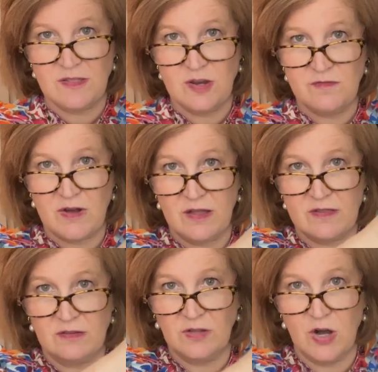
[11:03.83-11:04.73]
then you've got
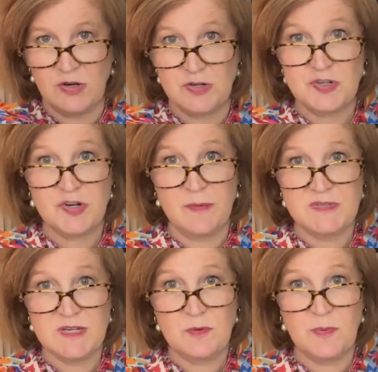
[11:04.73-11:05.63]
the longer strips.
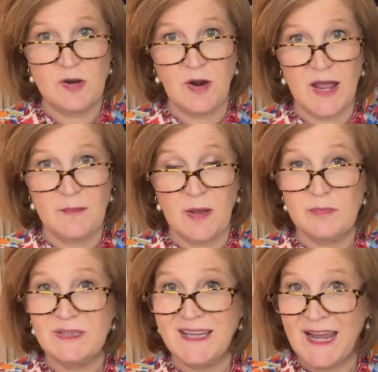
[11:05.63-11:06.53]
These would be great in my
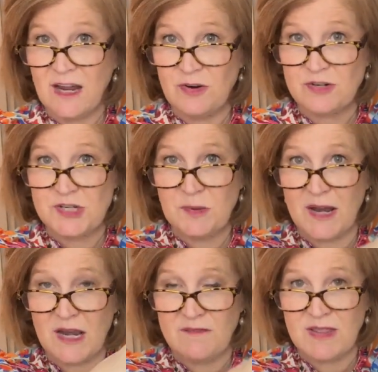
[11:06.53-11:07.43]
planner too. I
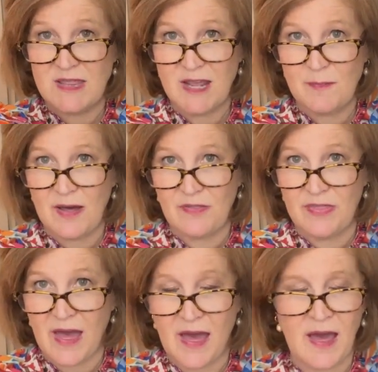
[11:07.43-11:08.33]
didn't even think about
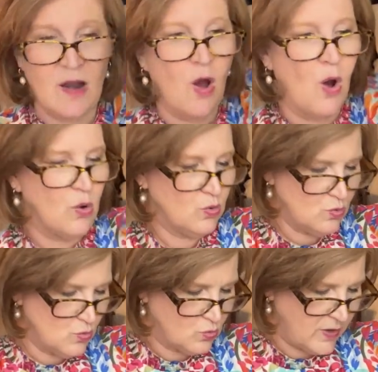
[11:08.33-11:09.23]
that.
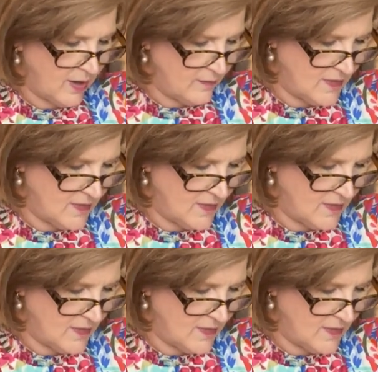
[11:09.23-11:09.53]
Ooh, now I'm